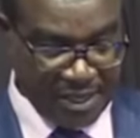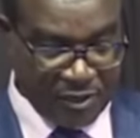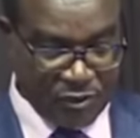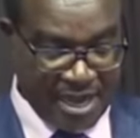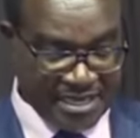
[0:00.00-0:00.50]

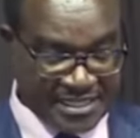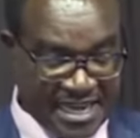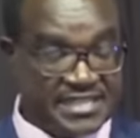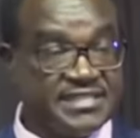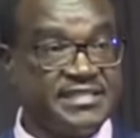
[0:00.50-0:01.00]
Your
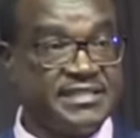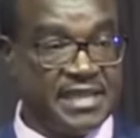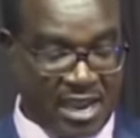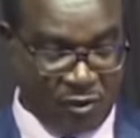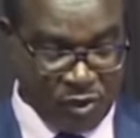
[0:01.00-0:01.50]
Excellency,
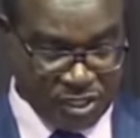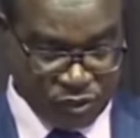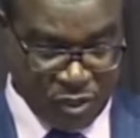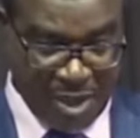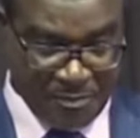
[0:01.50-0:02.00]
I wish
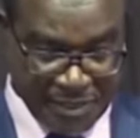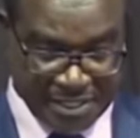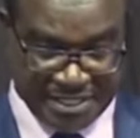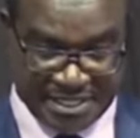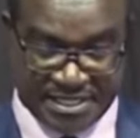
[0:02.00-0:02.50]
to
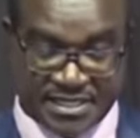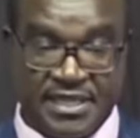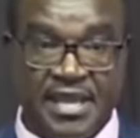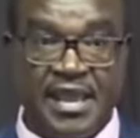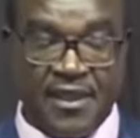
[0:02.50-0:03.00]
appreciate
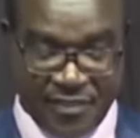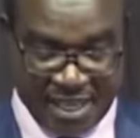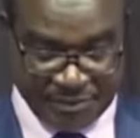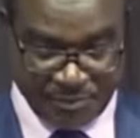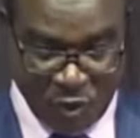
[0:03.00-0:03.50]
the
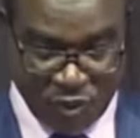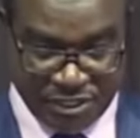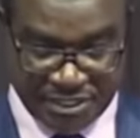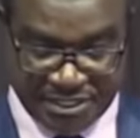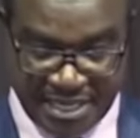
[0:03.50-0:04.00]

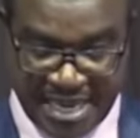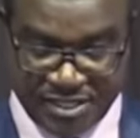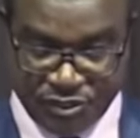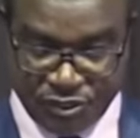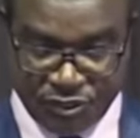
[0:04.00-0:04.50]
Sports and
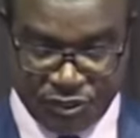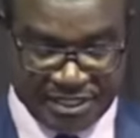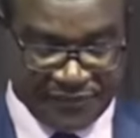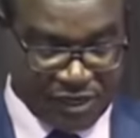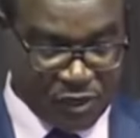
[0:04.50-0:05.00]
Social
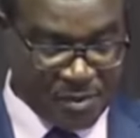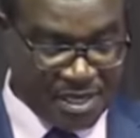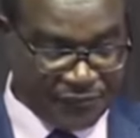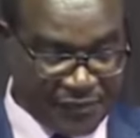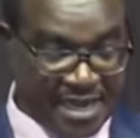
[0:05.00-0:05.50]

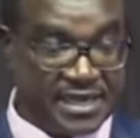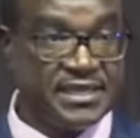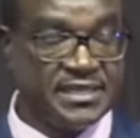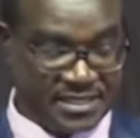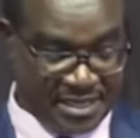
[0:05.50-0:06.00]
Development
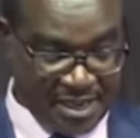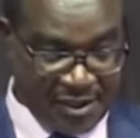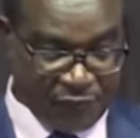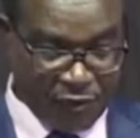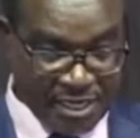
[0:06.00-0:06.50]
Fund
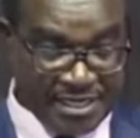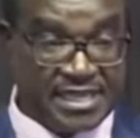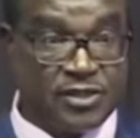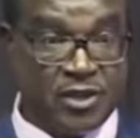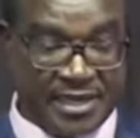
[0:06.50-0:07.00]
for
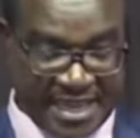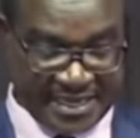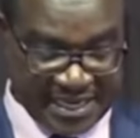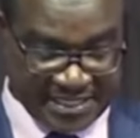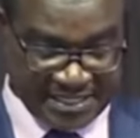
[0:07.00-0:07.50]
heeding your
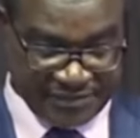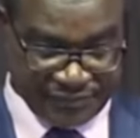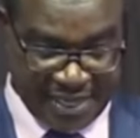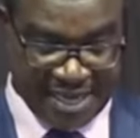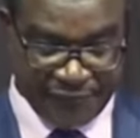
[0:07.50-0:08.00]
directive
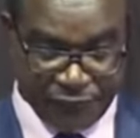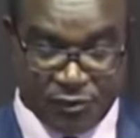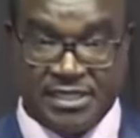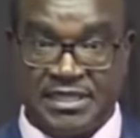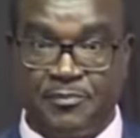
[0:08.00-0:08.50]
and
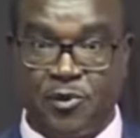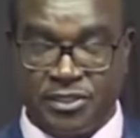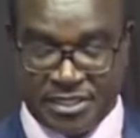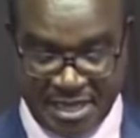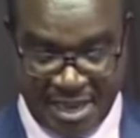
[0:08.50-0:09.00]
fully
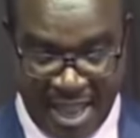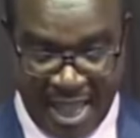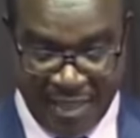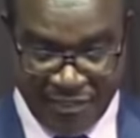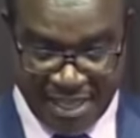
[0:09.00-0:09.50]
supporting
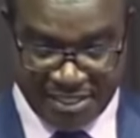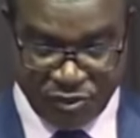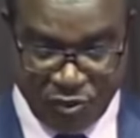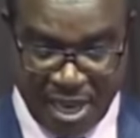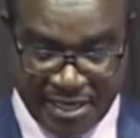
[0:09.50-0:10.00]
this
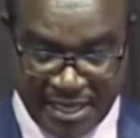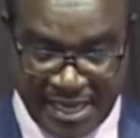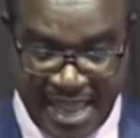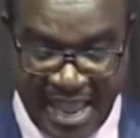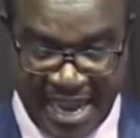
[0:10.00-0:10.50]

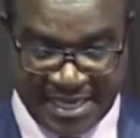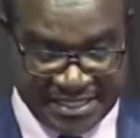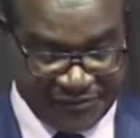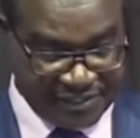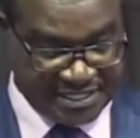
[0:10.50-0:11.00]
co-curricular
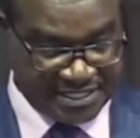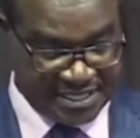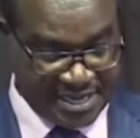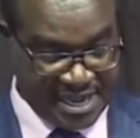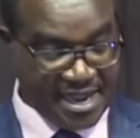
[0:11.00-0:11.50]

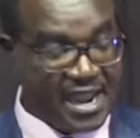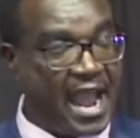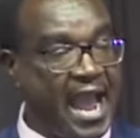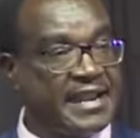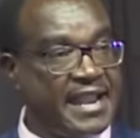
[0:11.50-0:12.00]
activity
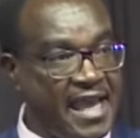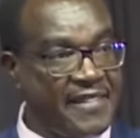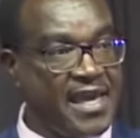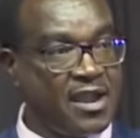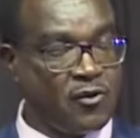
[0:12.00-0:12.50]
and
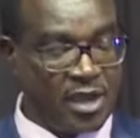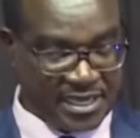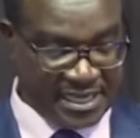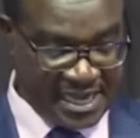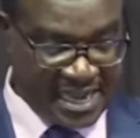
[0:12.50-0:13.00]
other
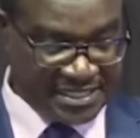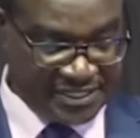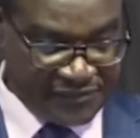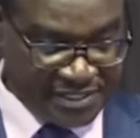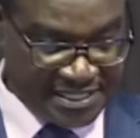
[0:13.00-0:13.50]
co-curricular
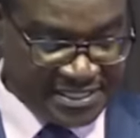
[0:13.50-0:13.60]
activities